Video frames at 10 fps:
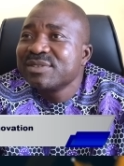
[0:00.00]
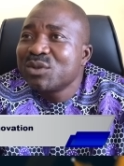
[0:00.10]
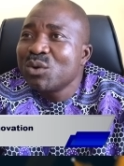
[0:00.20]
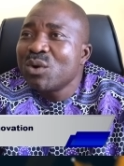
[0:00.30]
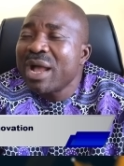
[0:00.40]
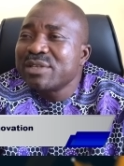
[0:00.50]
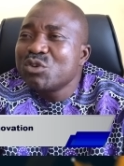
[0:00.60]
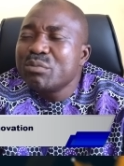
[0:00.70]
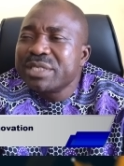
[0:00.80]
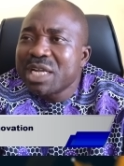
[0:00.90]
to
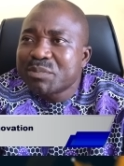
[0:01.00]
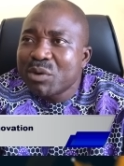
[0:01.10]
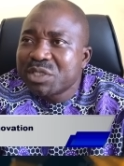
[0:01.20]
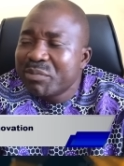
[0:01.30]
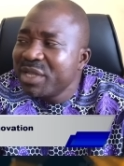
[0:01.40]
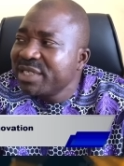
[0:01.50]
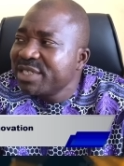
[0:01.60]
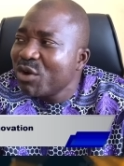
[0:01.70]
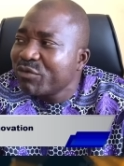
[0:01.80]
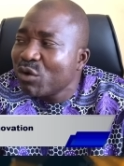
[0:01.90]
assume the
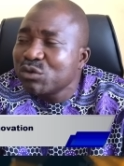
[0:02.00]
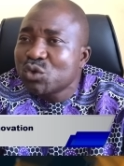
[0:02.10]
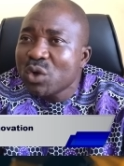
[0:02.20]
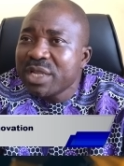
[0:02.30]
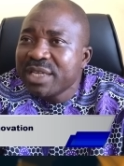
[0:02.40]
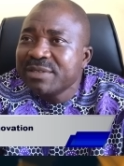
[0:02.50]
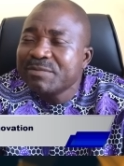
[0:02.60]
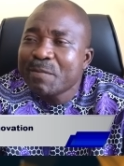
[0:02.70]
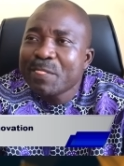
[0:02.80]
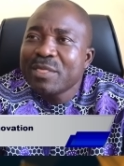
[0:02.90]
responsibility of
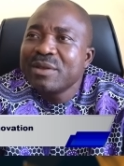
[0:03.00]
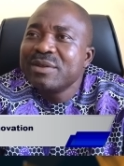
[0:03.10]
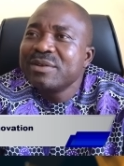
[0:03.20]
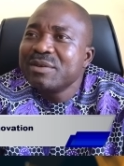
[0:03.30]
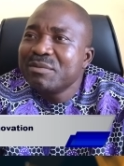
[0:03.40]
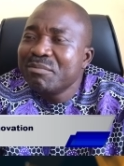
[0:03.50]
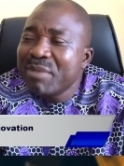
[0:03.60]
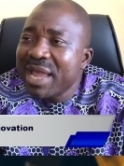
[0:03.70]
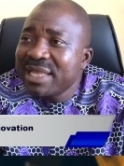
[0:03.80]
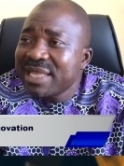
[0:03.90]
controlling
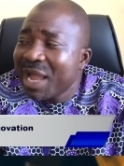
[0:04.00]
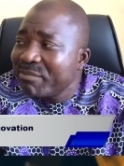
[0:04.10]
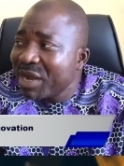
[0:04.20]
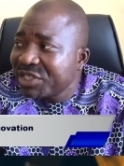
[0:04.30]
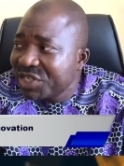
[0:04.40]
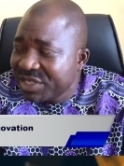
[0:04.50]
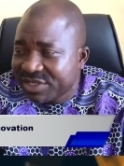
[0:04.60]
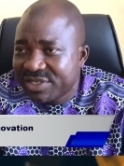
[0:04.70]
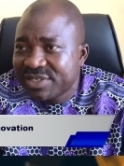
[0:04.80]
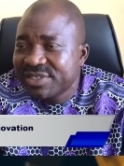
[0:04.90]
men and
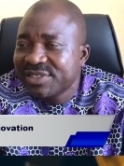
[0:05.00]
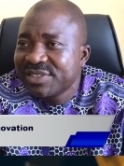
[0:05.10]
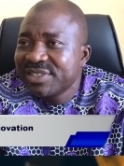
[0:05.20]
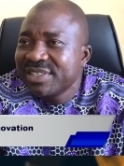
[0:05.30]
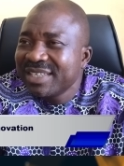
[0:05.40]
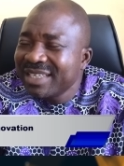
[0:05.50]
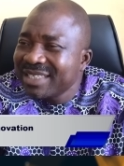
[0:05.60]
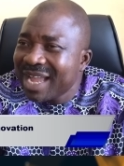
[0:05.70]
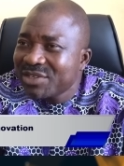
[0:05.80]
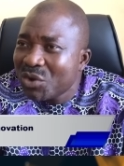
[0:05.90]
machines in
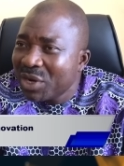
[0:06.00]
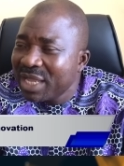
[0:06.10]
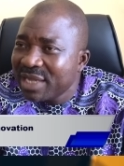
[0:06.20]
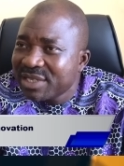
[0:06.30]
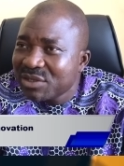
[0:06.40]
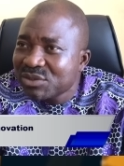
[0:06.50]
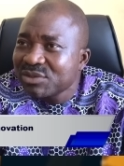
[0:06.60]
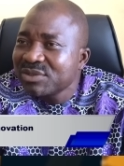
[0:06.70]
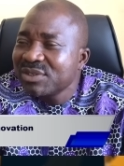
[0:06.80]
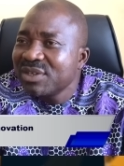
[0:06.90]
that
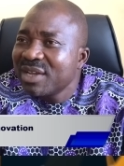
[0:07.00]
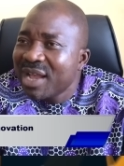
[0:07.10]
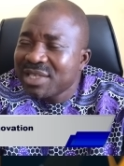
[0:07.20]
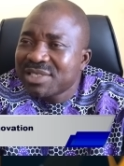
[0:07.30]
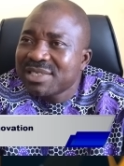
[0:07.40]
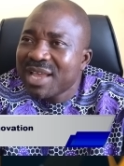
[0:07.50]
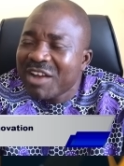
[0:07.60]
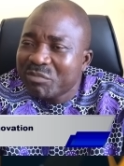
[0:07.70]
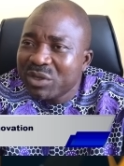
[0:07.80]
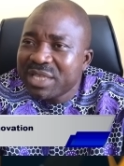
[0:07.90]
organization. As
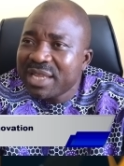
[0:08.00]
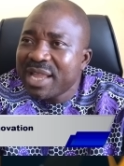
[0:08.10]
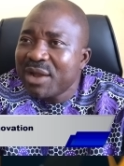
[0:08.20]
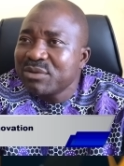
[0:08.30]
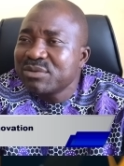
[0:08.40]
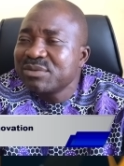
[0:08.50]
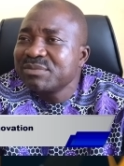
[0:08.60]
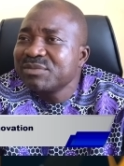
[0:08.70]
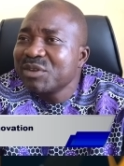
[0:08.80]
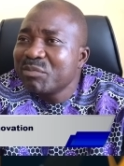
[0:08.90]
I pointed out,
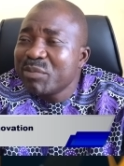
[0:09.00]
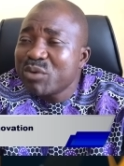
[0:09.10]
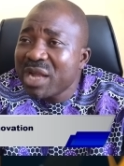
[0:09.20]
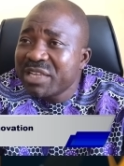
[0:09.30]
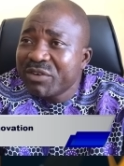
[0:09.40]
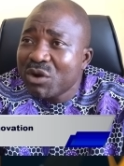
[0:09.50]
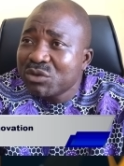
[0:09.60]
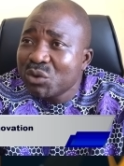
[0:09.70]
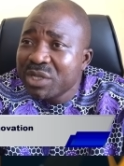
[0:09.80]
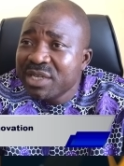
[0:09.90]
people are
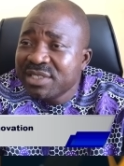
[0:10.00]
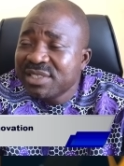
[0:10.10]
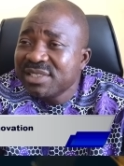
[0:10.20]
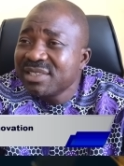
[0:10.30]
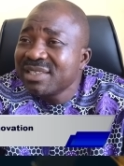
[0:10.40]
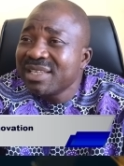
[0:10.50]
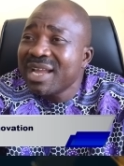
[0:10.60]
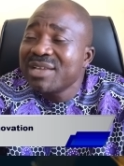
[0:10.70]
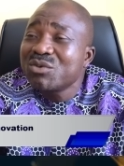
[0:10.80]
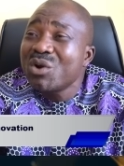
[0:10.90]
difficult to lead, they
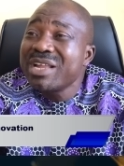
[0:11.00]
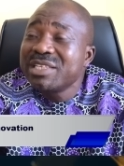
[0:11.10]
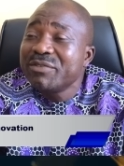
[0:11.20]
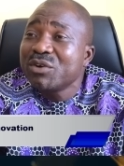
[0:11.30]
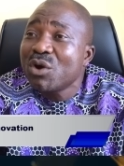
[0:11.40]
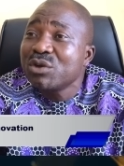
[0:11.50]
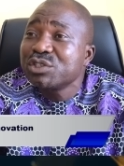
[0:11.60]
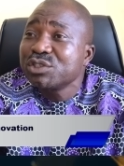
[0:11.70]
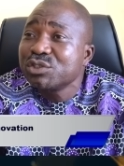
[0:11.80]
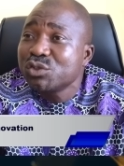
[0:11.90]
are equally
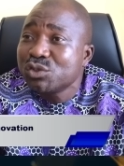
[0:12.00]
difficult